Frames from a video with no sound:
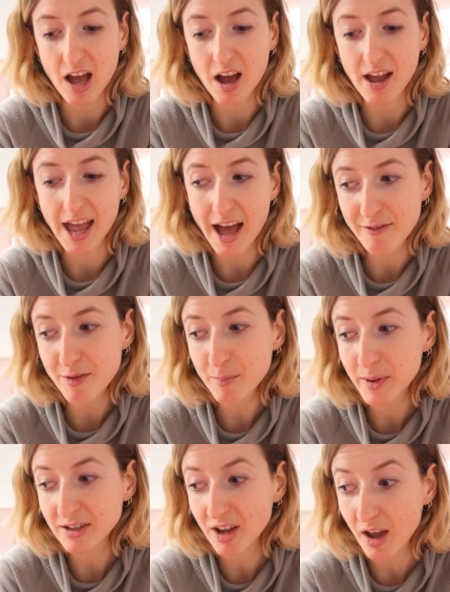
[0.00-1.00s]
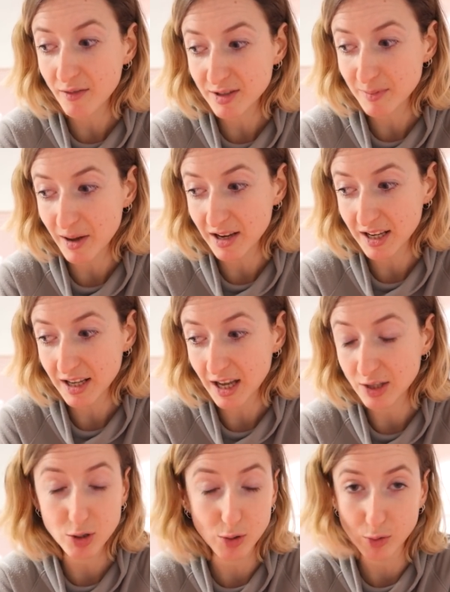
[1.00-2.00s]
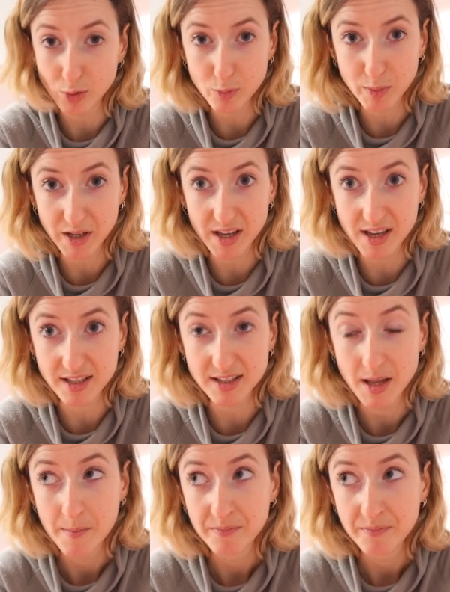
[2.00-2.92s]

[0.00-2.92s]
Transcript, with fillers: I haven't been nervous about it at all because